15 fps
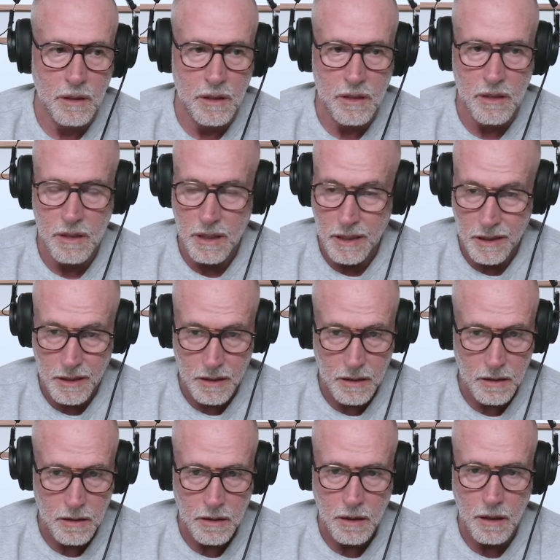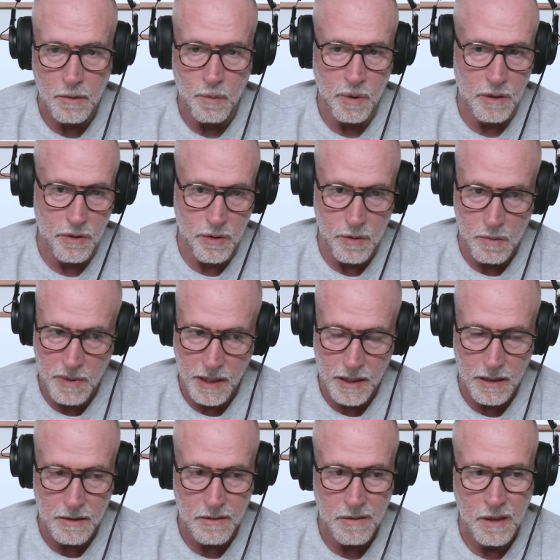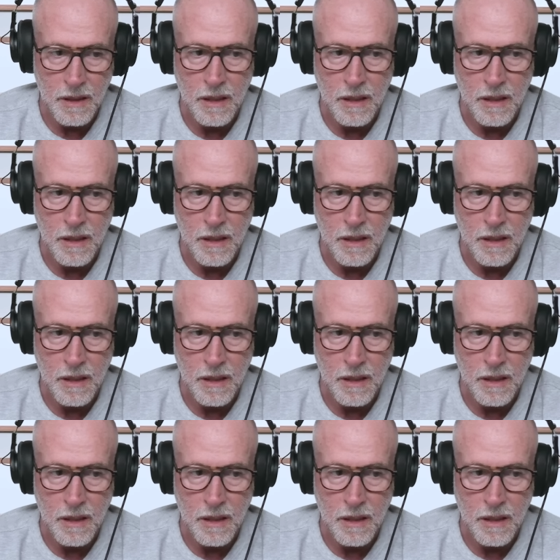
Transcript: is needed and what is humane,